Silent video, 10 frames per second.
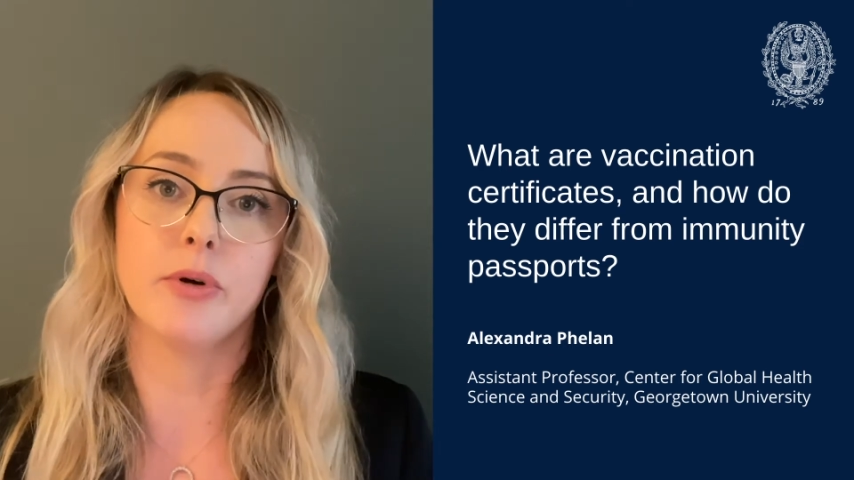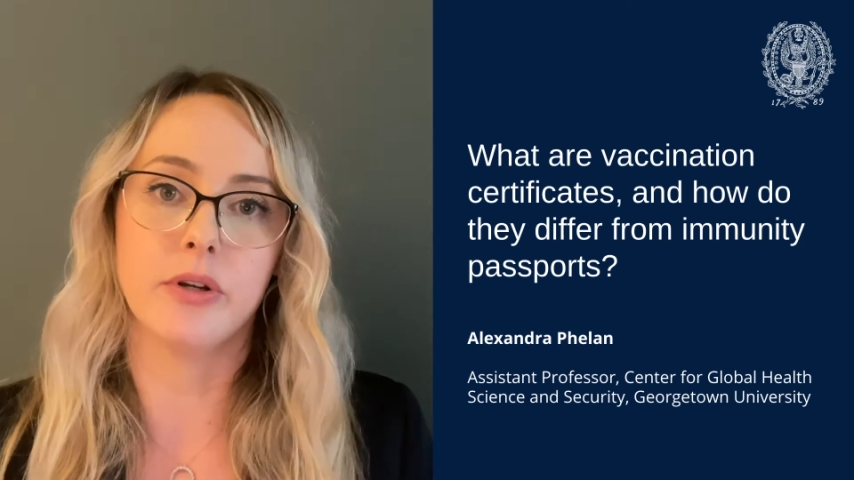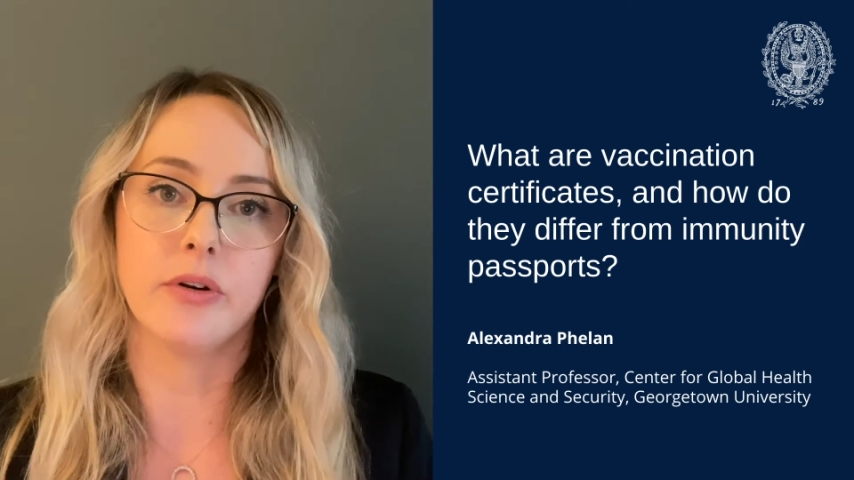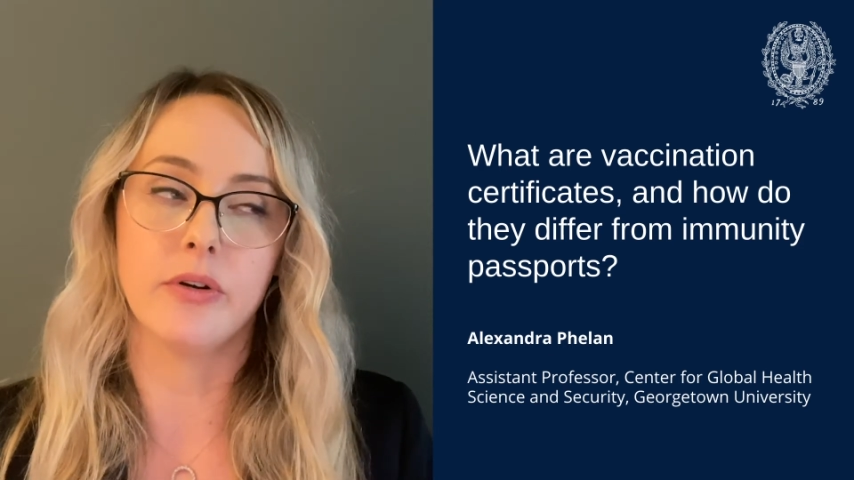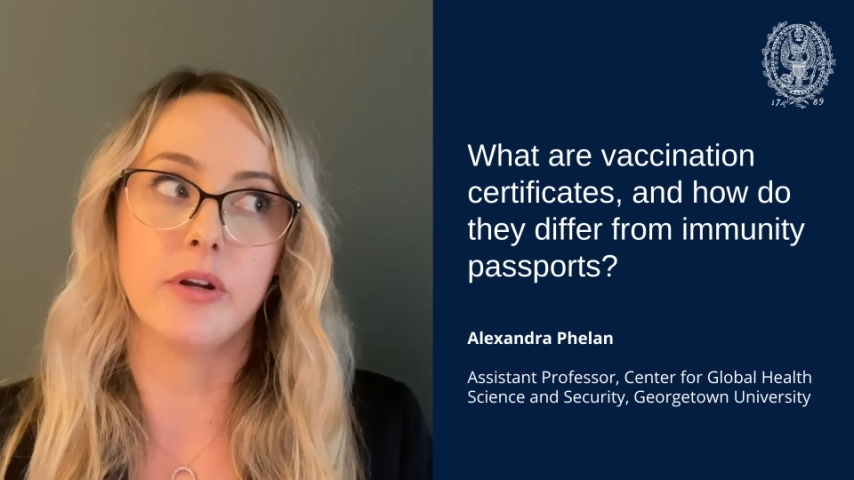
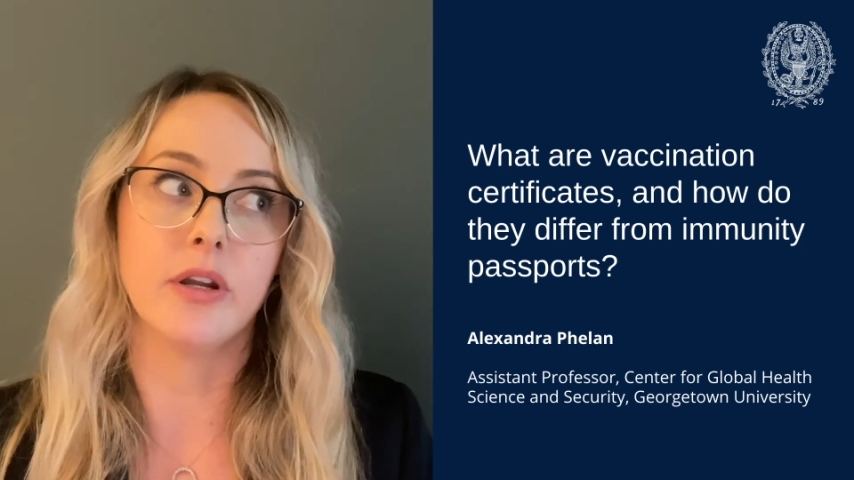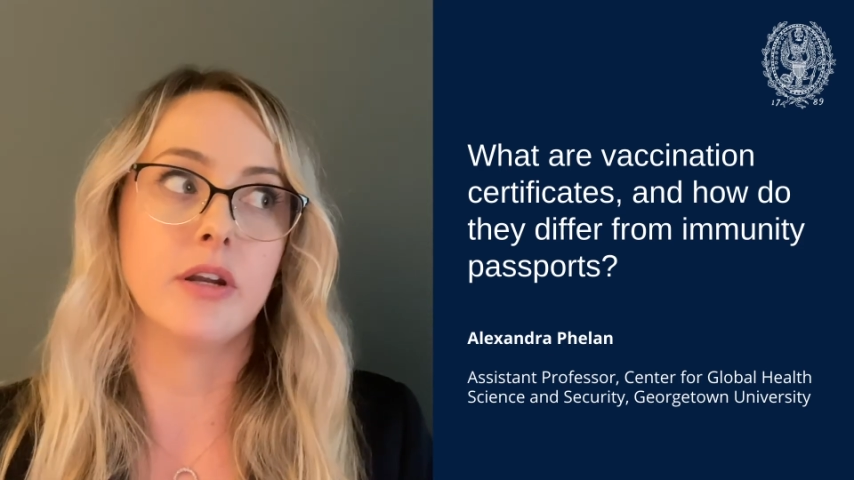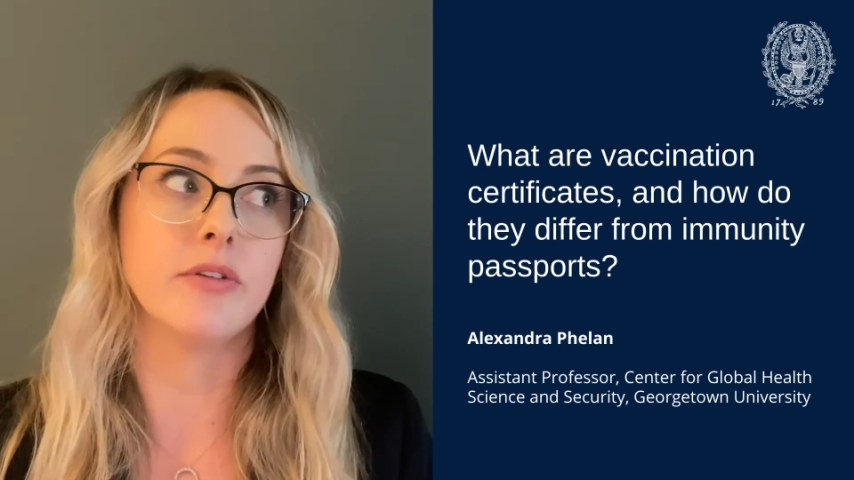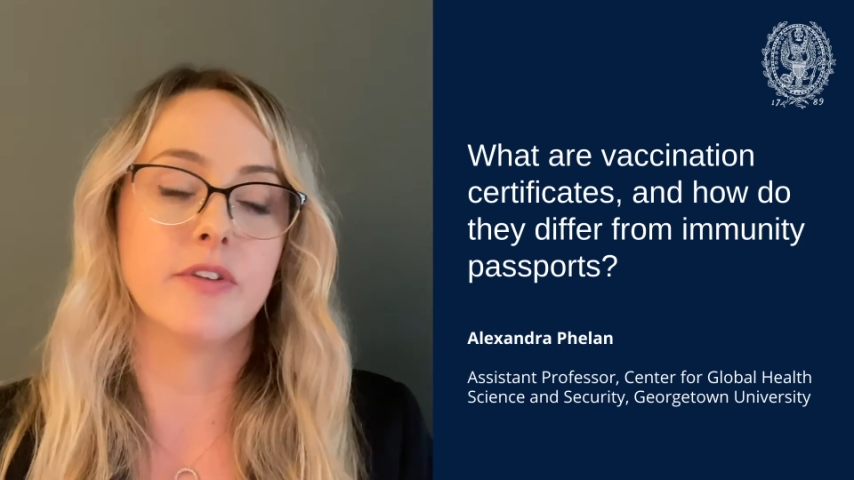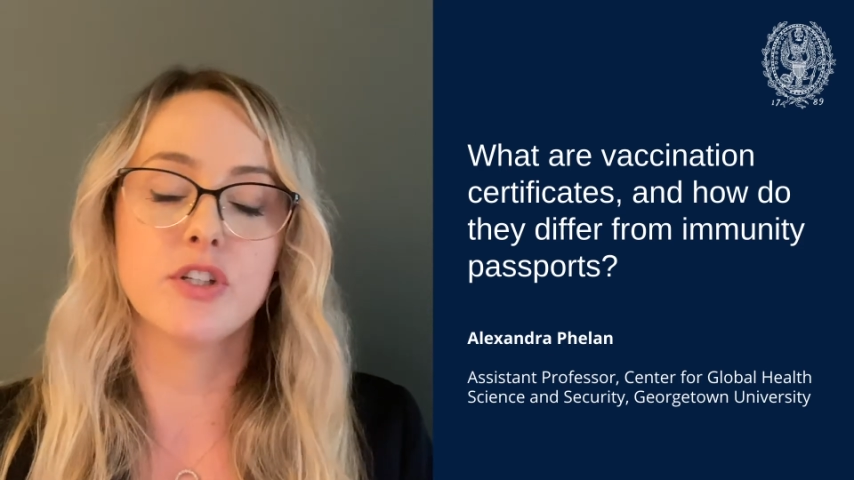burden on an
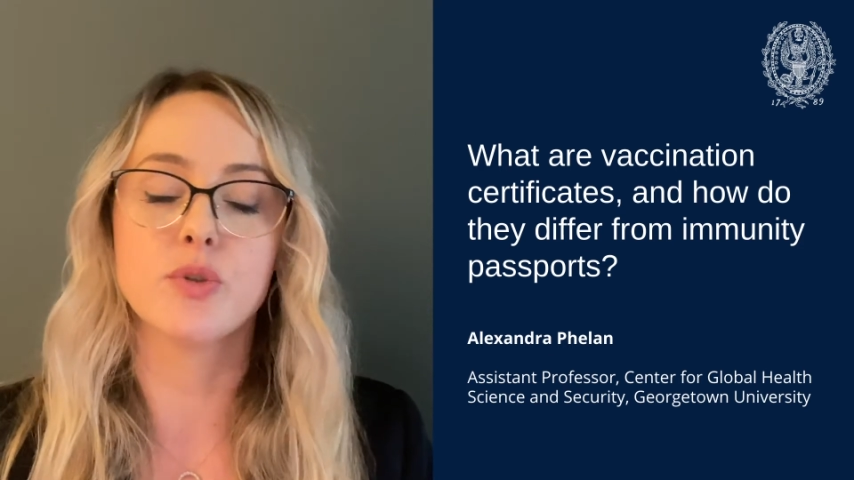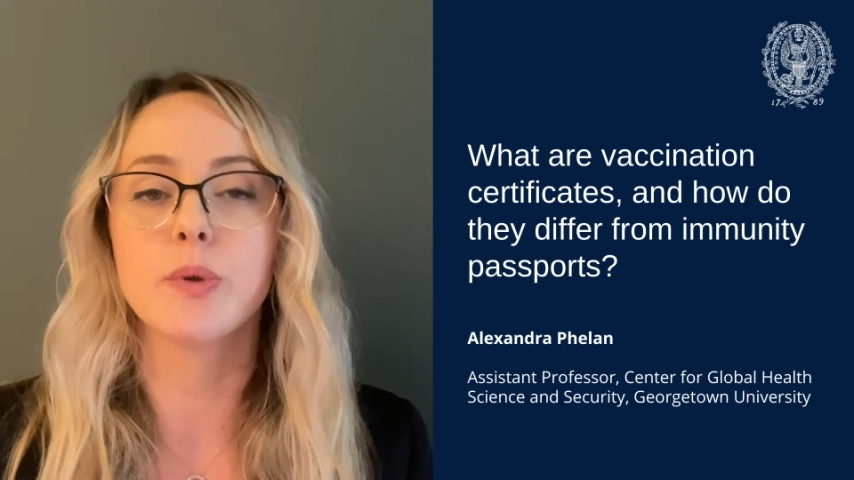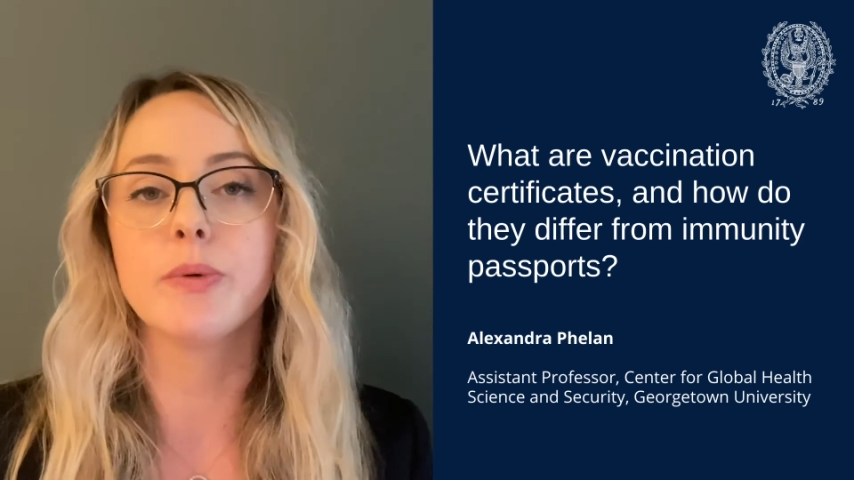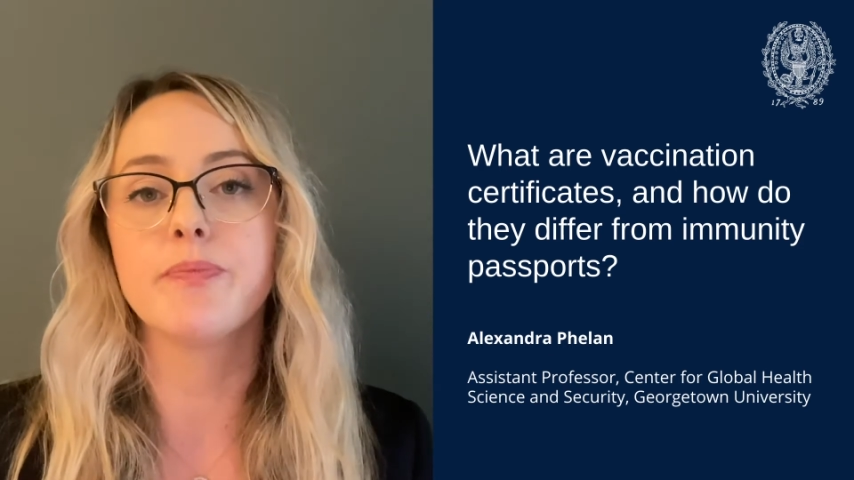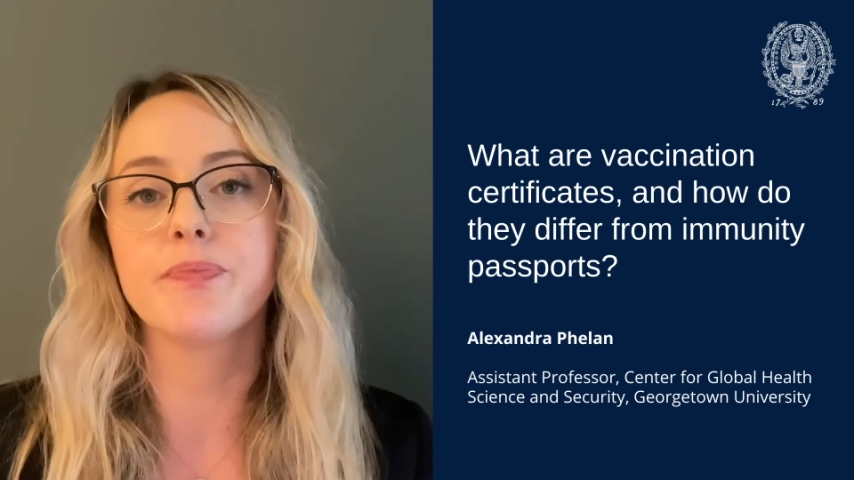individual.